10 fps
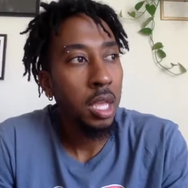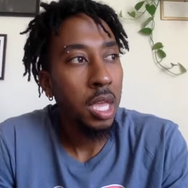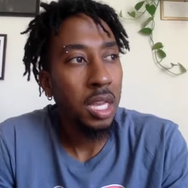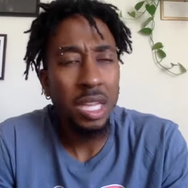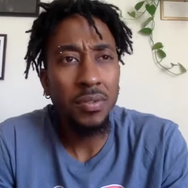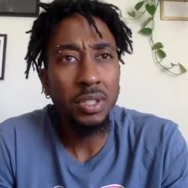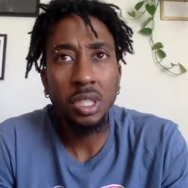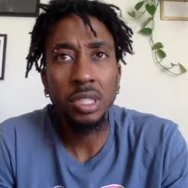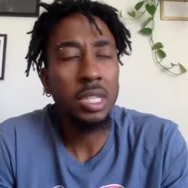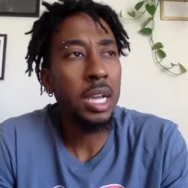and even
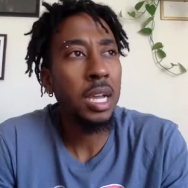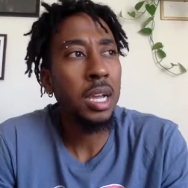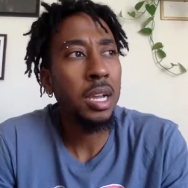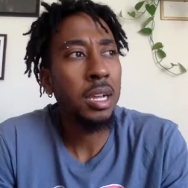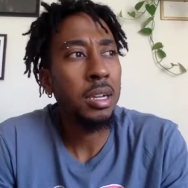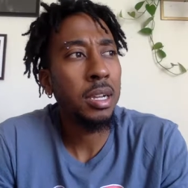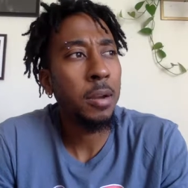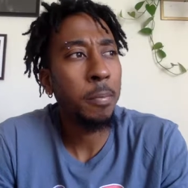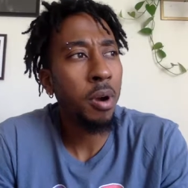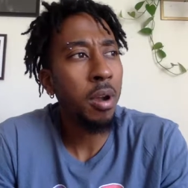just a
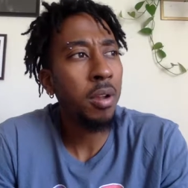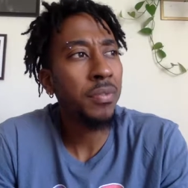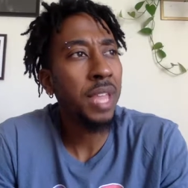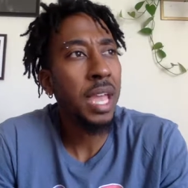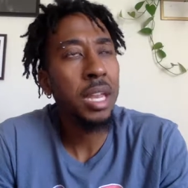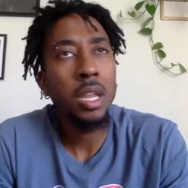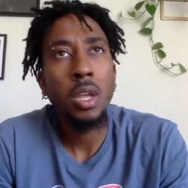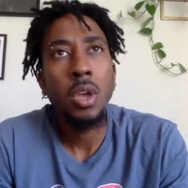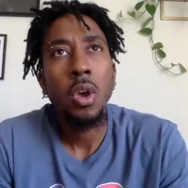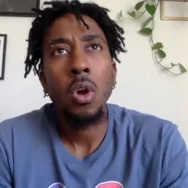part of that
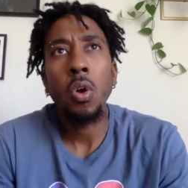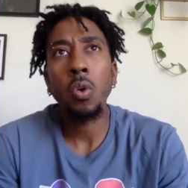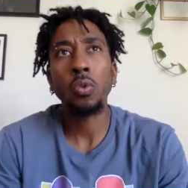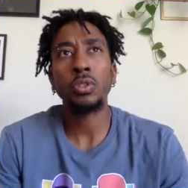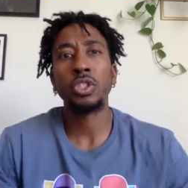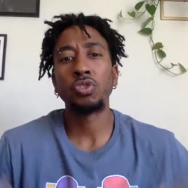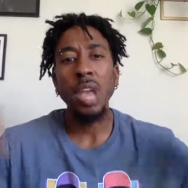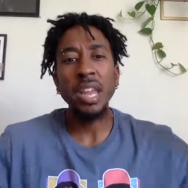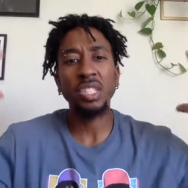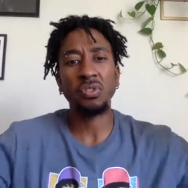whole
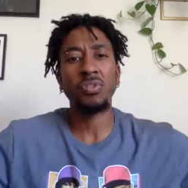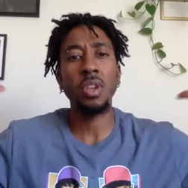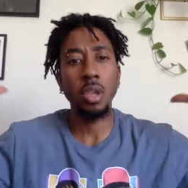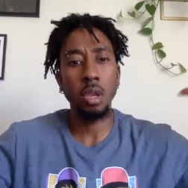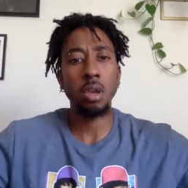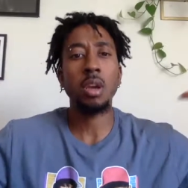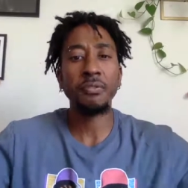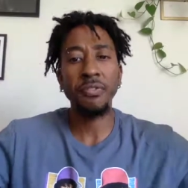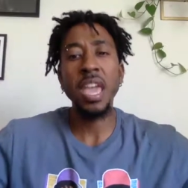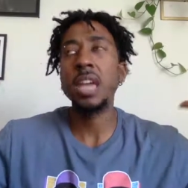stratosphere of
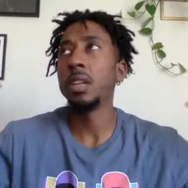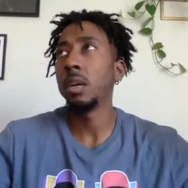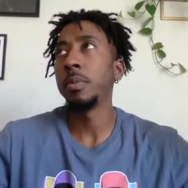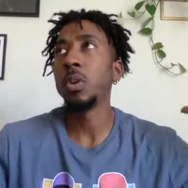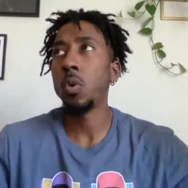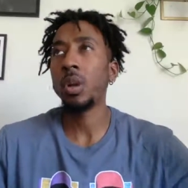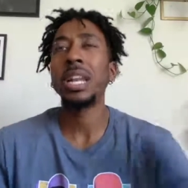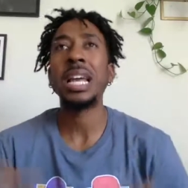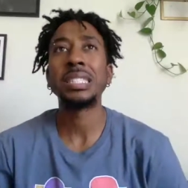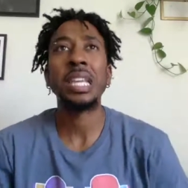fandom and
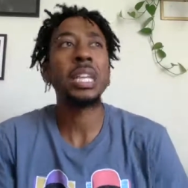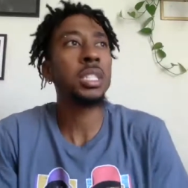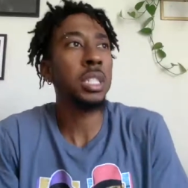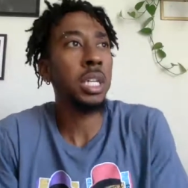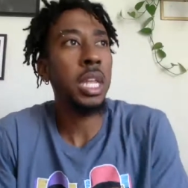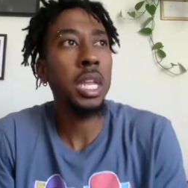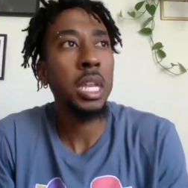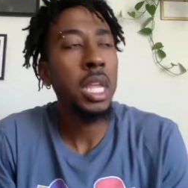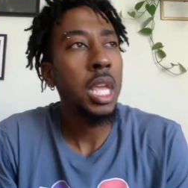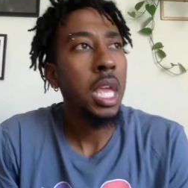organization
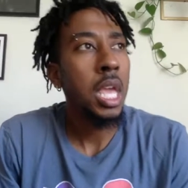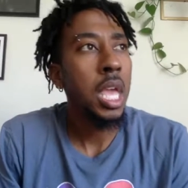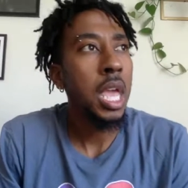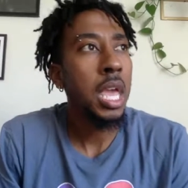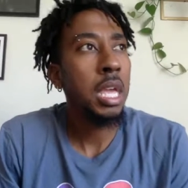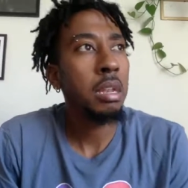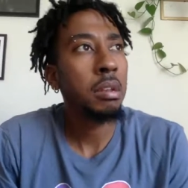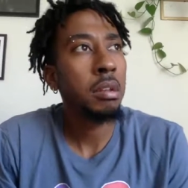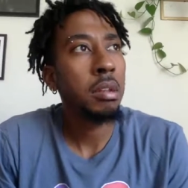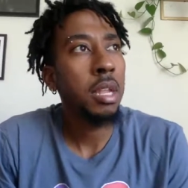and
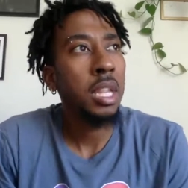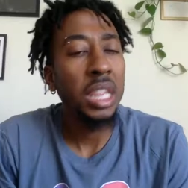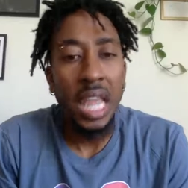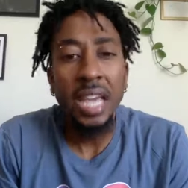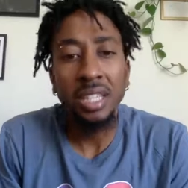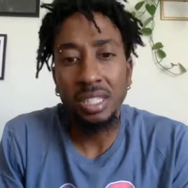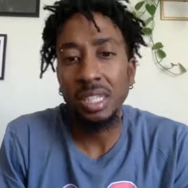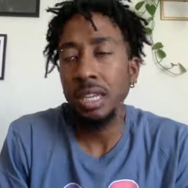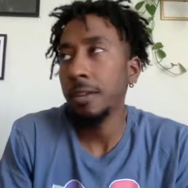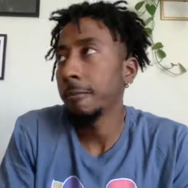
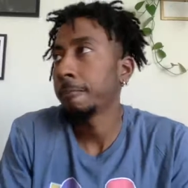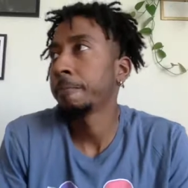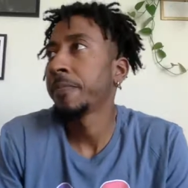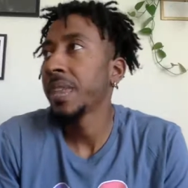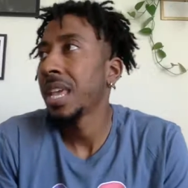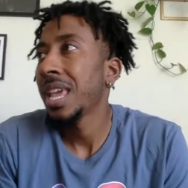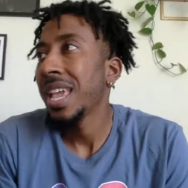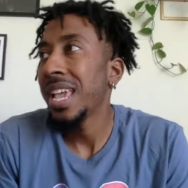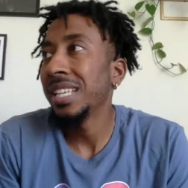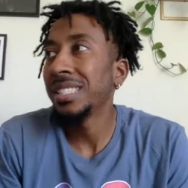legacy
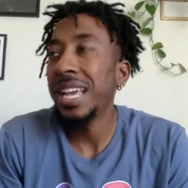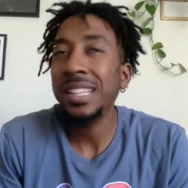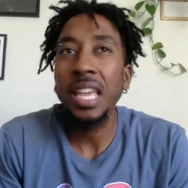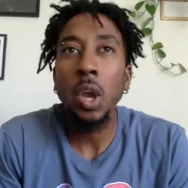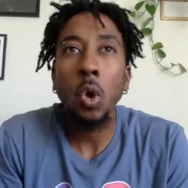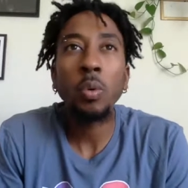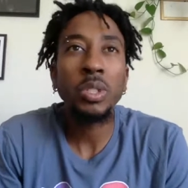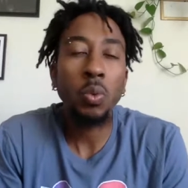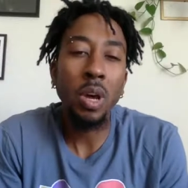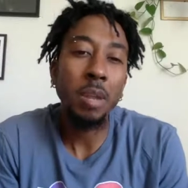is that they always
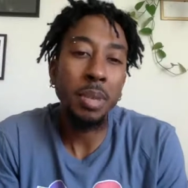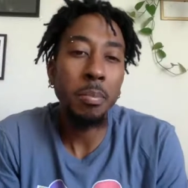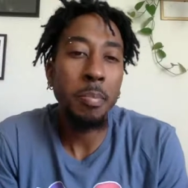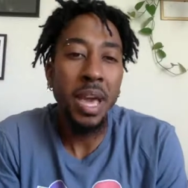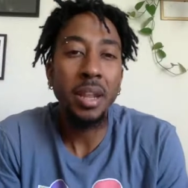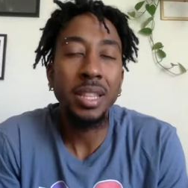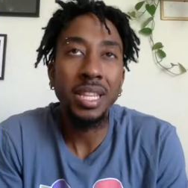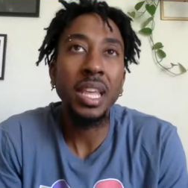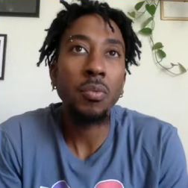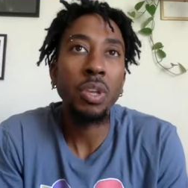want to be better than
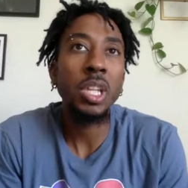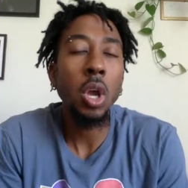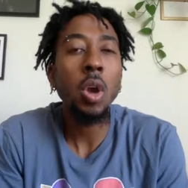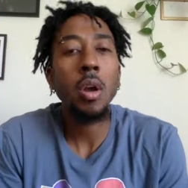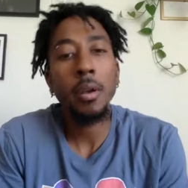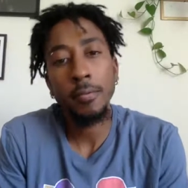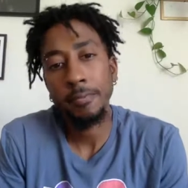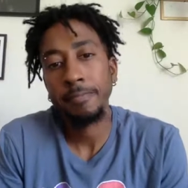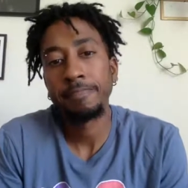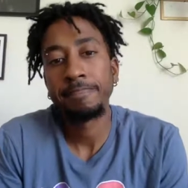they really are.
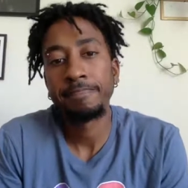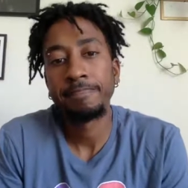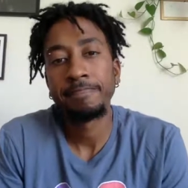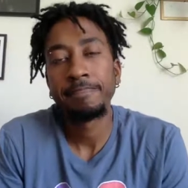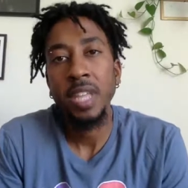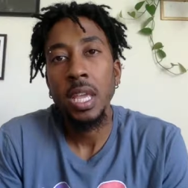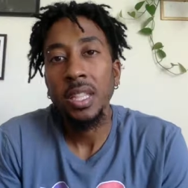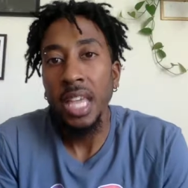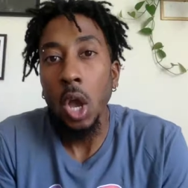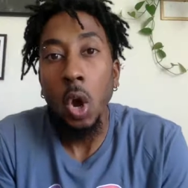
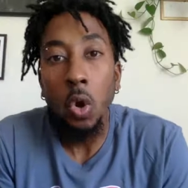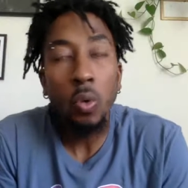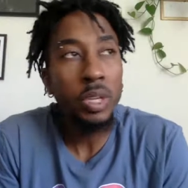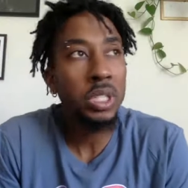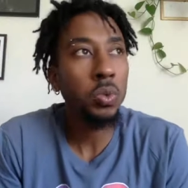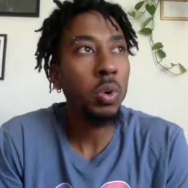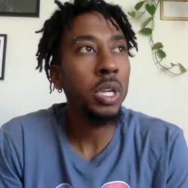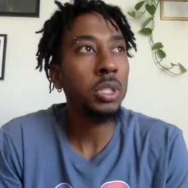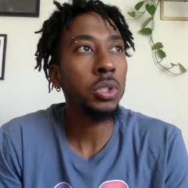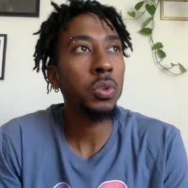They always want
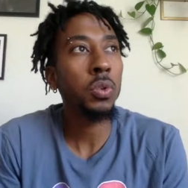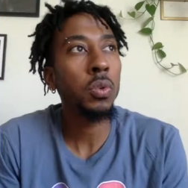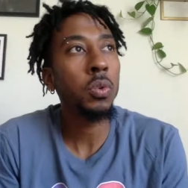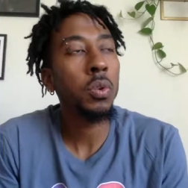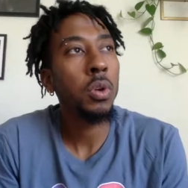to